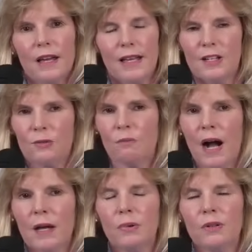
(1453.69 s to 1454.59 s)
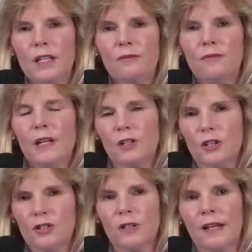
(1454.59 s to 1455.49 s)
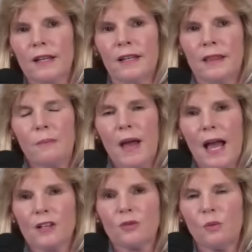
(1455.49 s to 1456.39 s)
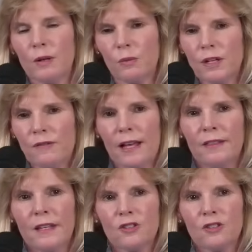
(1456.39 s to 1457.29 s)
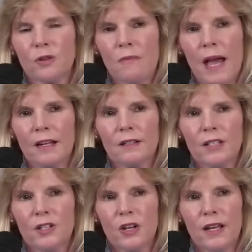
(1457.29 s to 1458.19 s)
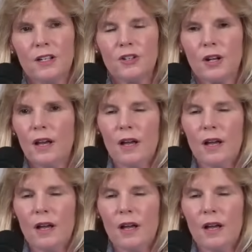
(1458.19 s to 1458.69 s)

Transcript: It's my belief, just like in the past when we've had things dramatically change,